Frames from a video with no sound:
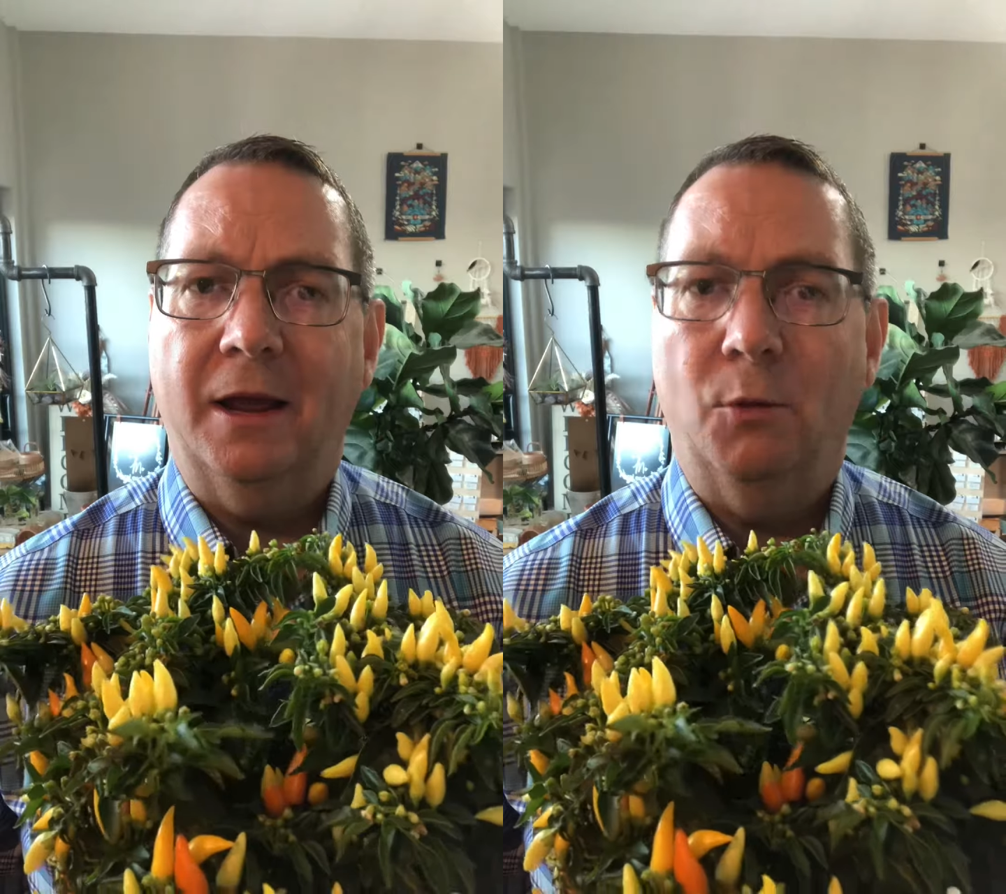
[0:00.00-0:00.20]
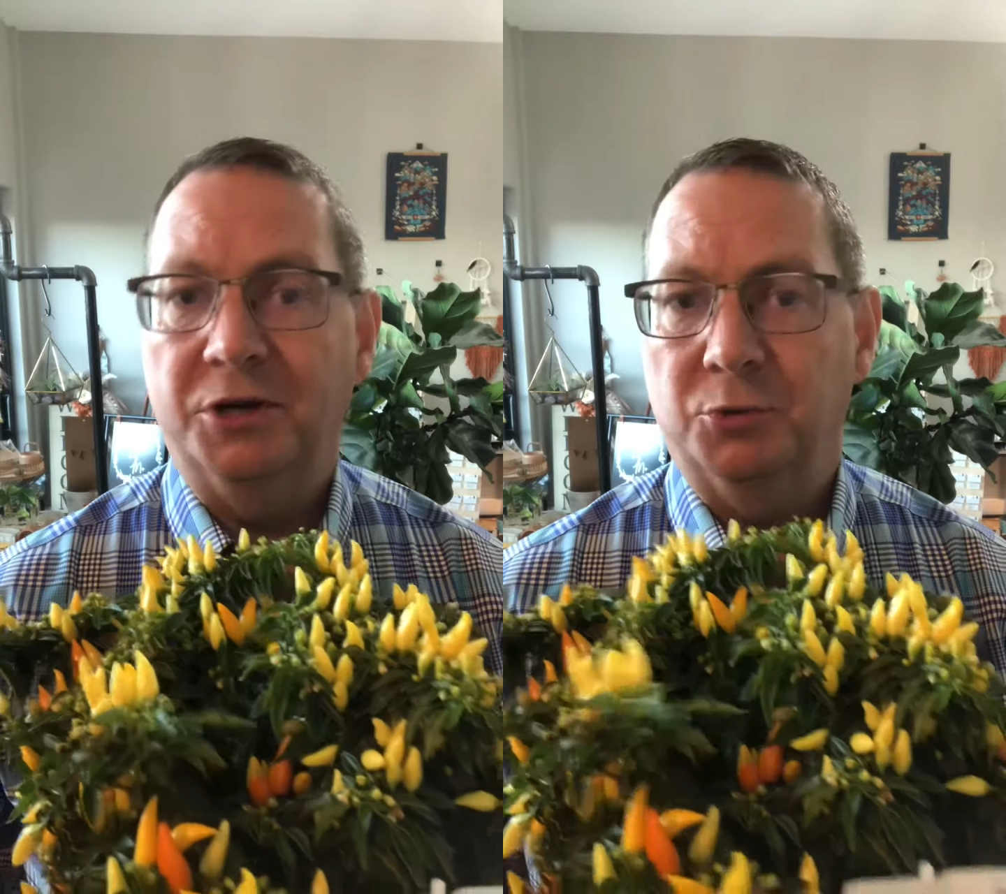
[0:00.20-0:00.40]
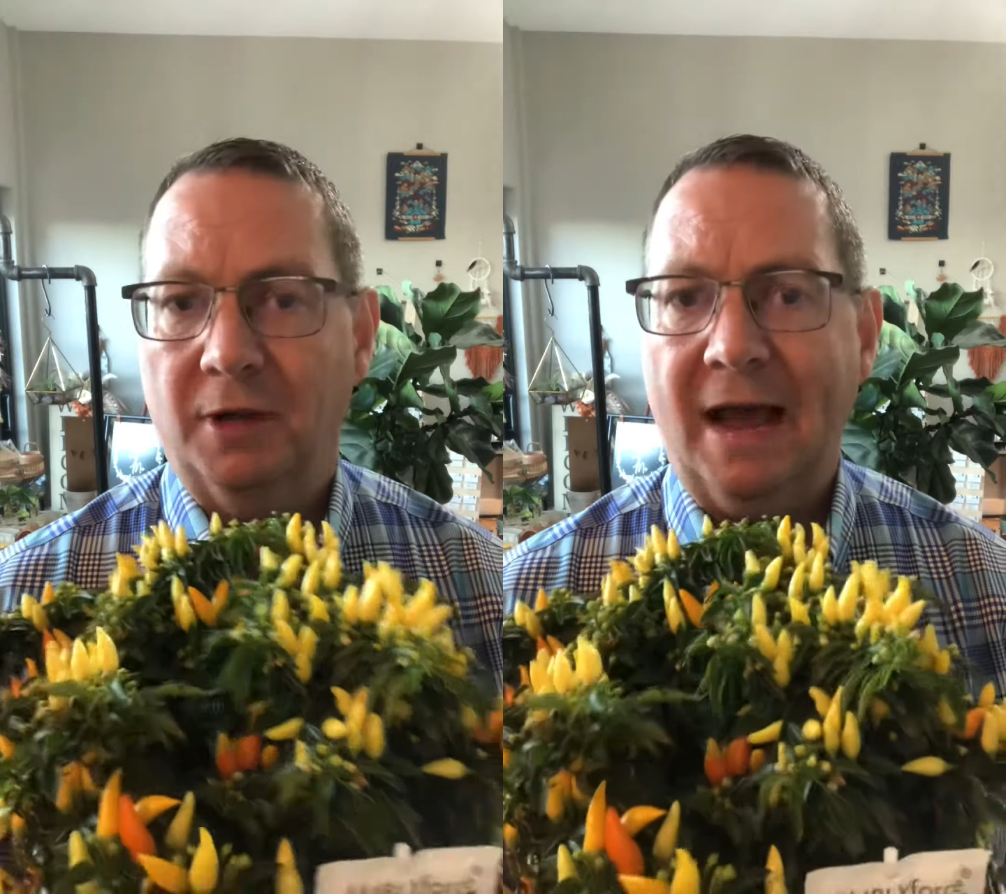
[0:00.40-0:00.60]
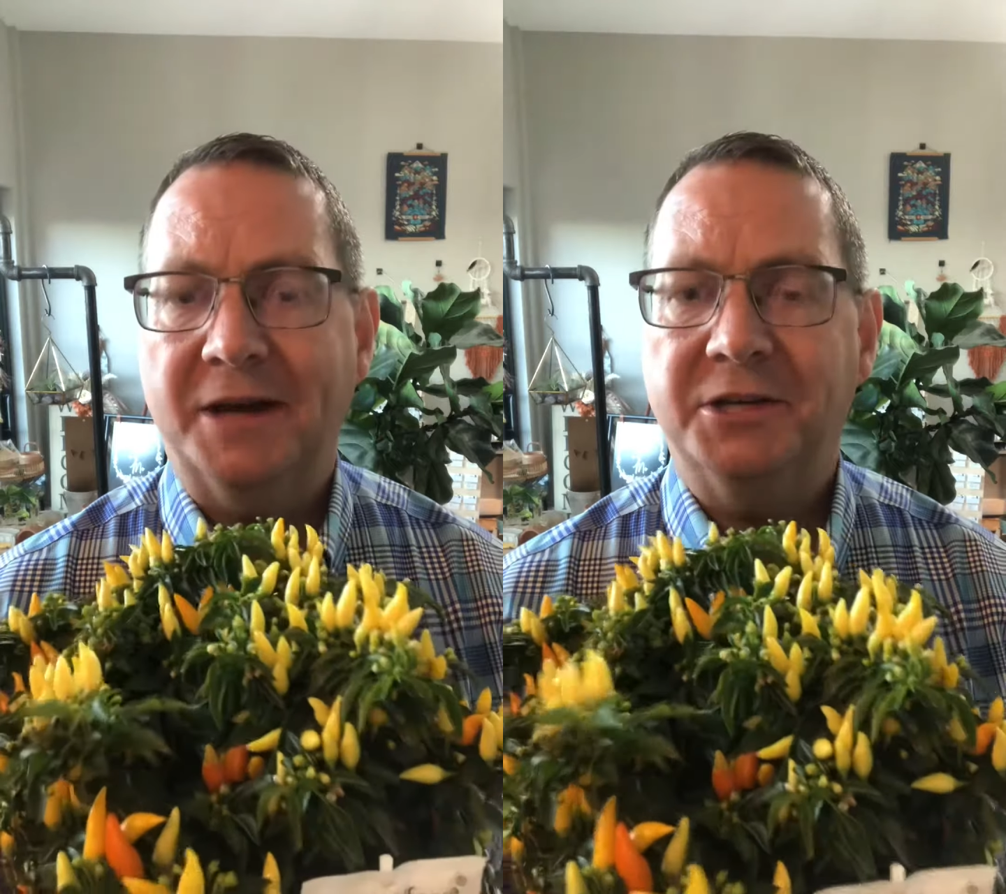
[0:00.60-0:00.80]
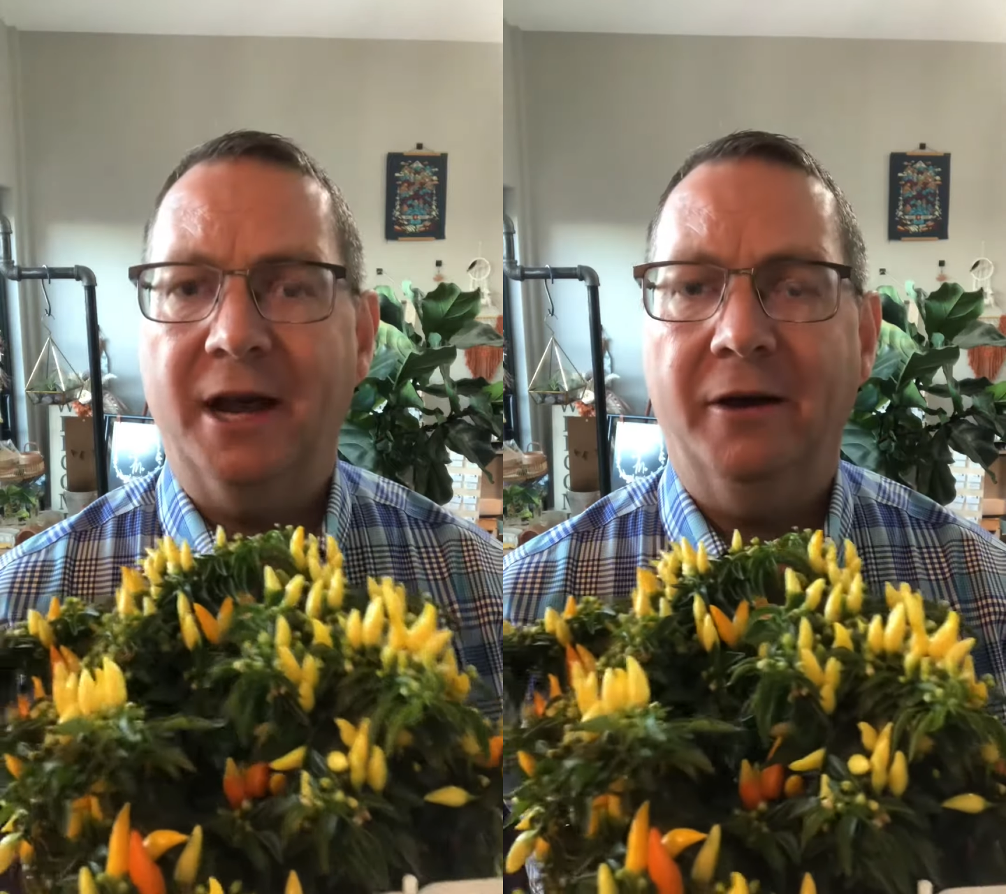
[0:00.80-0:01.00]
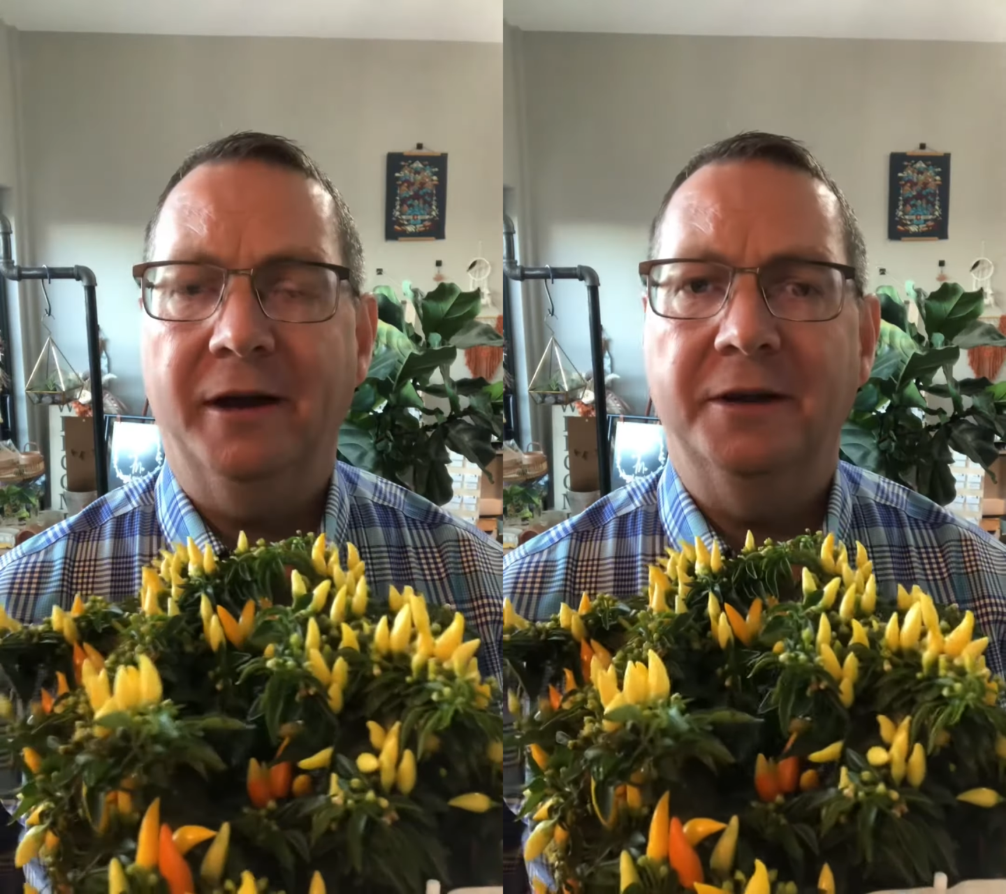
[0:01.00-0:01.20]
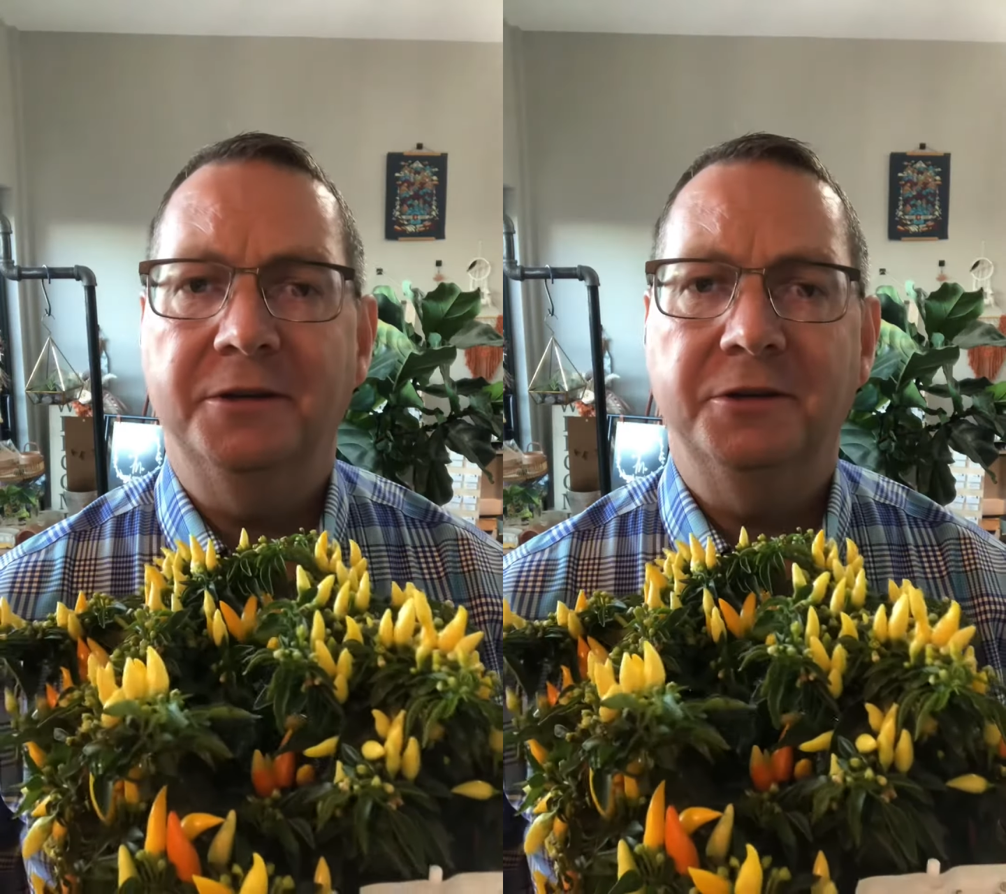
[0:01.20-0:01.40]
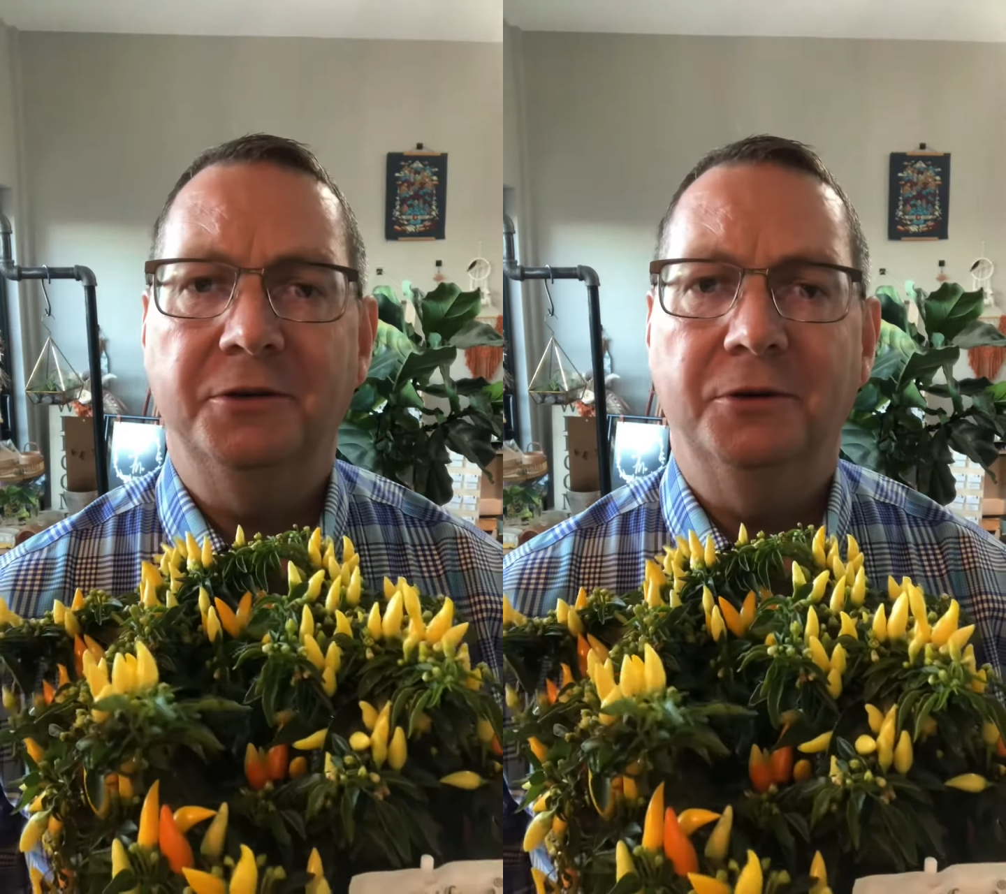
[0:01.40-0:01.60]
which will hatch out
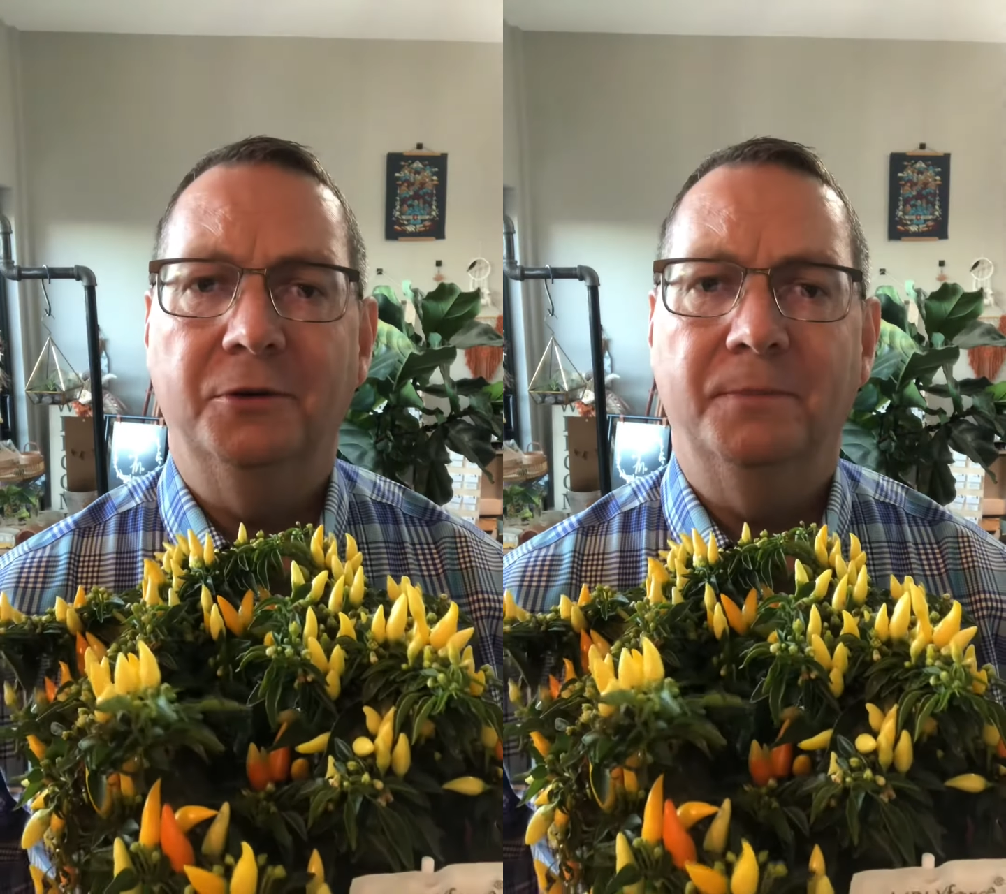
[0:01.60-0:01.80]
into